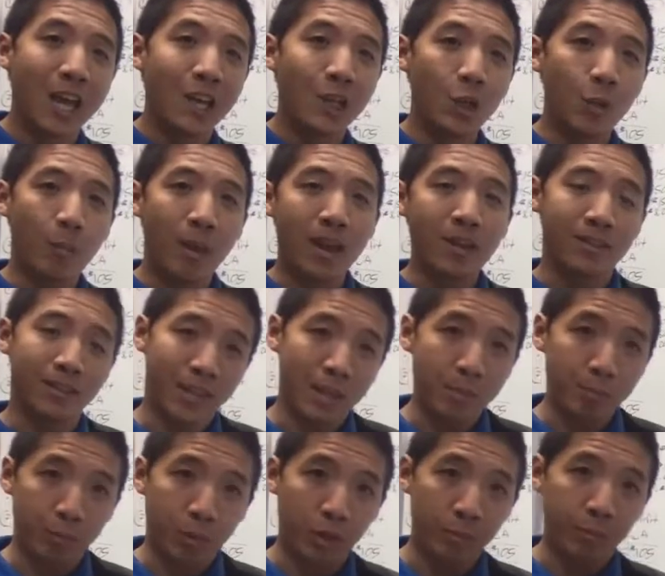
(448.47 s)
you basically
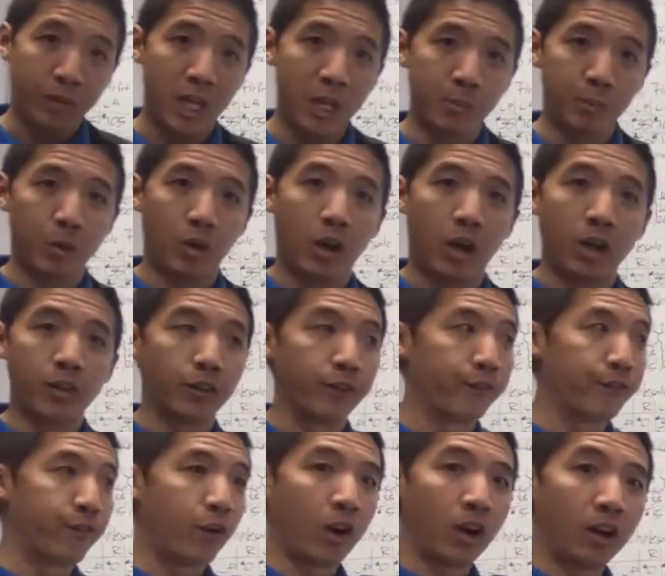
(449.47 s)
put people on the
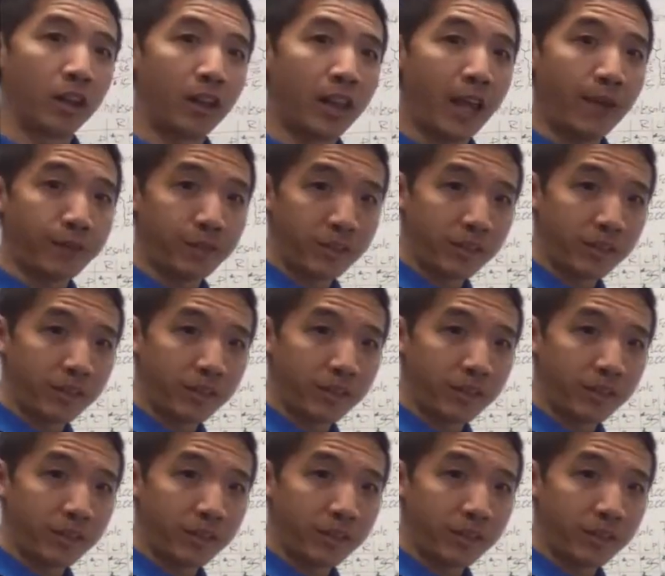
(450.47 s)
far left